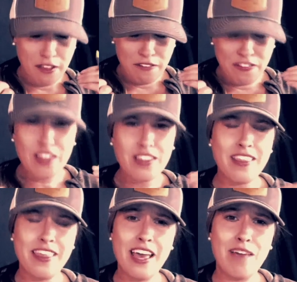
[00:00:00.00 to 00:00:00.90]
feel that
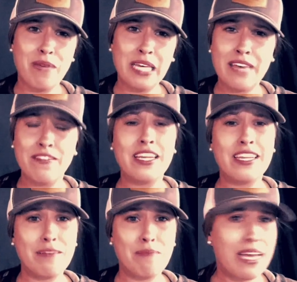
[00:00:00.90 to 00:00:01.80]
they have been given
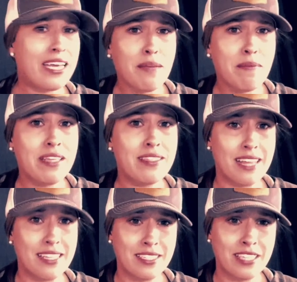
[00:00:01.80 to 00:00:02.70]
an by any means
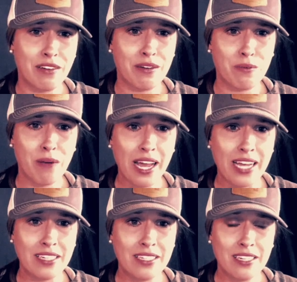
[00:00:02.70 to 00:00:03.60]
necessary
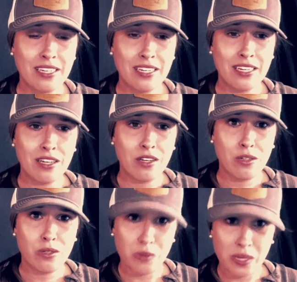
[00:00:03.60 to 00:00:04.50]
right
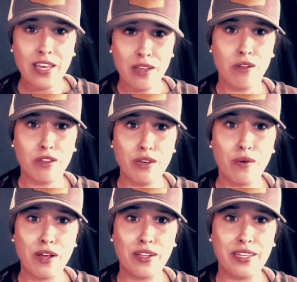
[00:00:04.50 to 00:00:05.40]
to kill the
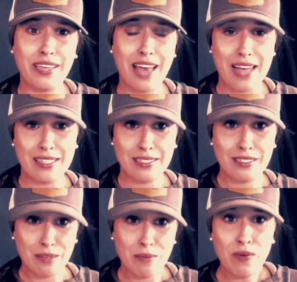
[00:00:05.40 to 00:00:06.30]
oil and gas
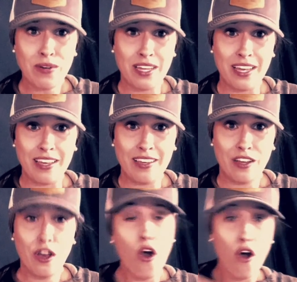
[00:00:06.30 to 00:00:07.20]
community
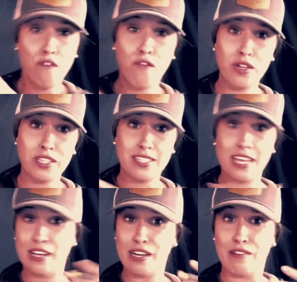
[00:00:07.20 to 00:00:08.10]
for the sake
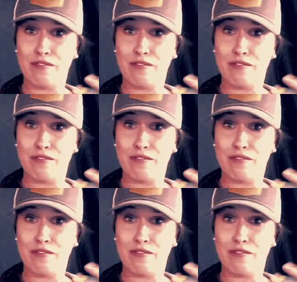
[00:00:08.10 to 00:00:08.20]
of